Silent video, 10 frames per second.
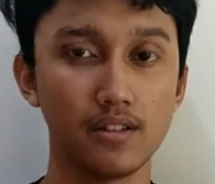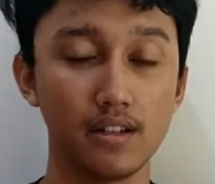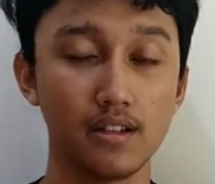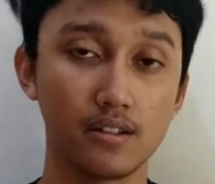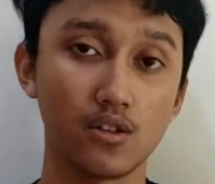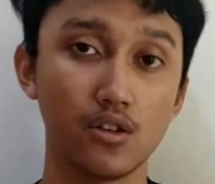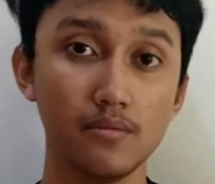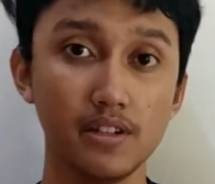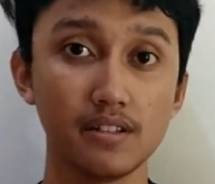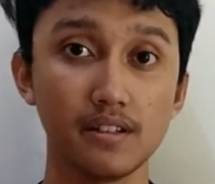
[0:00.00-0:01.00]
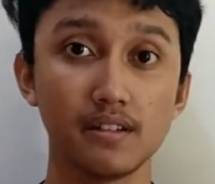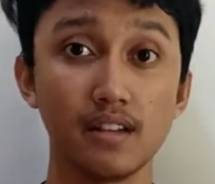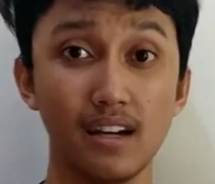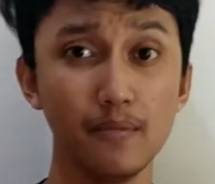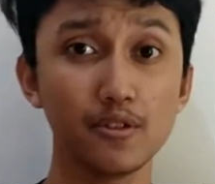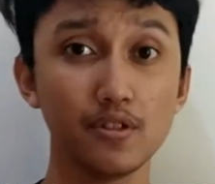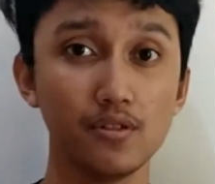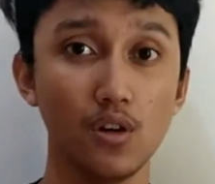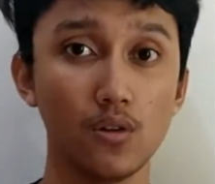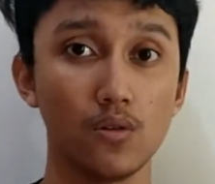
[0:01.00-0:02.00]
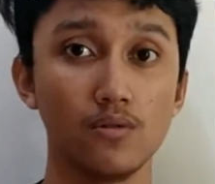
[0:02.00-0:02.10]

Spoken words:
in commerce is Amazon Go.